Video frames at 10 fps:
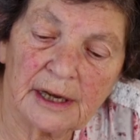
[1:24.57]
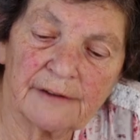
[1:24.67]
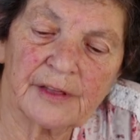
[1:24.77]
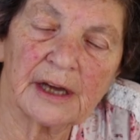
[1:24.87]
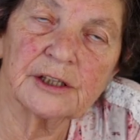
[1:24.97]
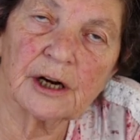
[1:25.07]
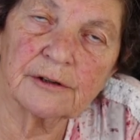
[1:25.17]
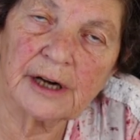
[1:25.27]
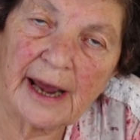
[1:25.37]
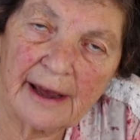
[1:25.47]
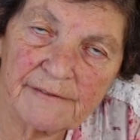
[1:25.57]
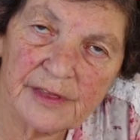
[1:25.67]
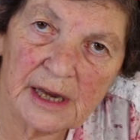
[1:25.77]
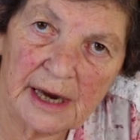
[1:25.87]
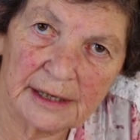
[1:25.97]
If they don't have
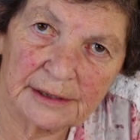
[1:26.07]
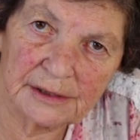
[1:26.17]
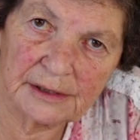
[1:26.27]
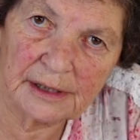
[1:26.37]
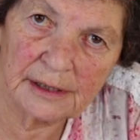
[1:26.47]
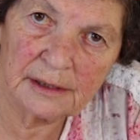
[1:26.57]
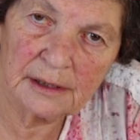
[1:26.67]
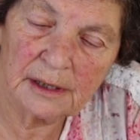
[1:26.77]
the answer,